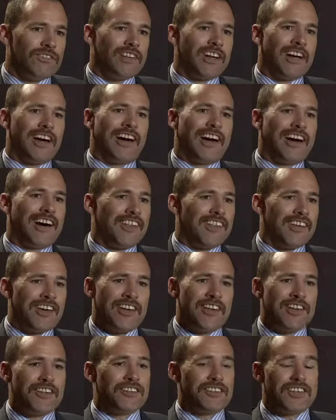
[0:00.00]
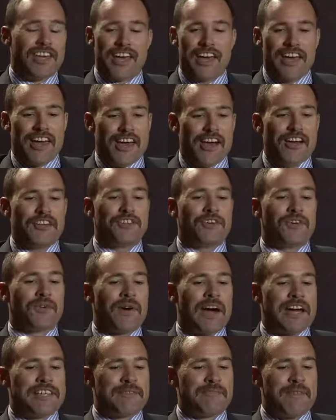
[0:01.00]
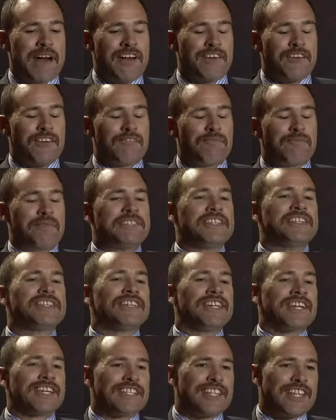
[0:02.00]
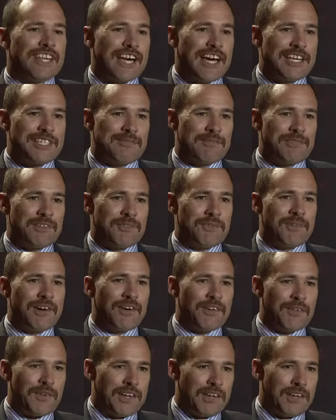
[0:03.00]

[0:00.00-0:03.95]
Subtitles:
And it's always a matter of positioning it to the customer as well.